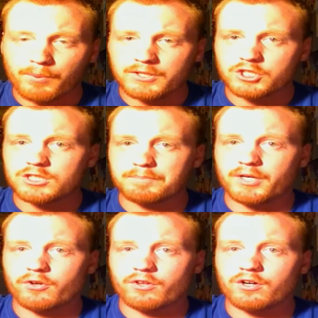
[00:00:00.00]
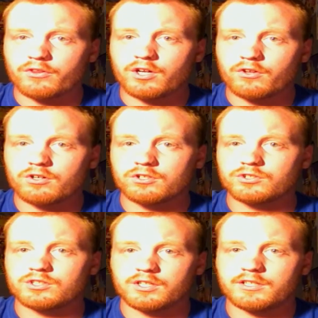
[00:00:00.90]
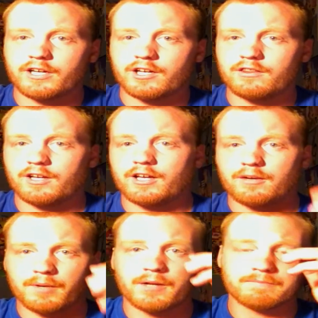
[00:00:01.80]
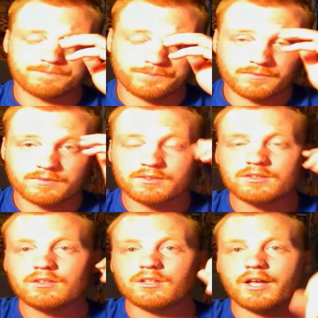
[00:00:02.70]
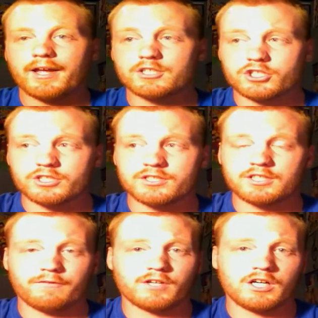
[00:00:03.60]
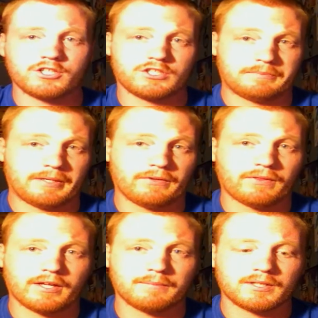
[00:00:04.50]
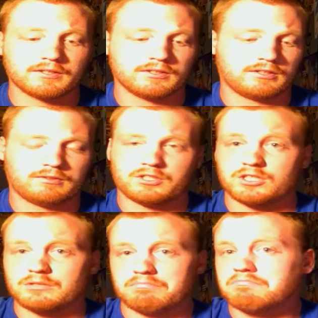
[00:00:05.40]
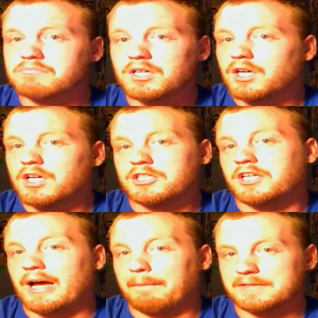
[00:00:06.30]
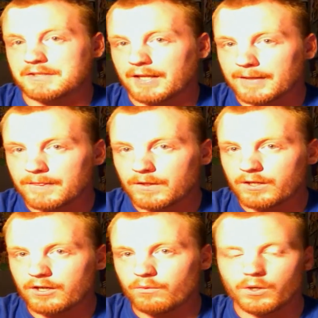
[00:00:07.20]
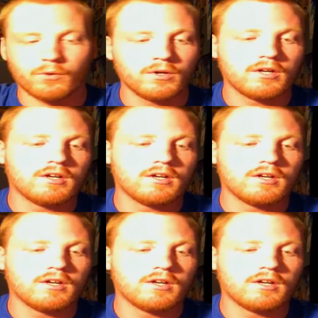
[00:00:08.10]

But she's bigger than all the other girls in the anime. And she's self-conscious about that, because she happens to like the hero.